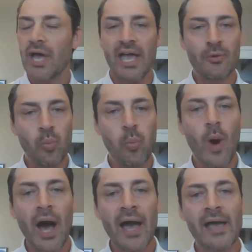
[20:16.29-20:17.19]
And
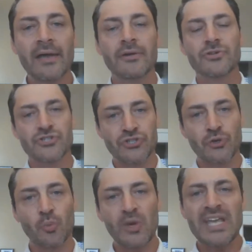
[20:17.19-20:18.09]
why should
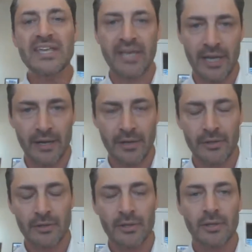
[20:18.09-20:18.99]
we care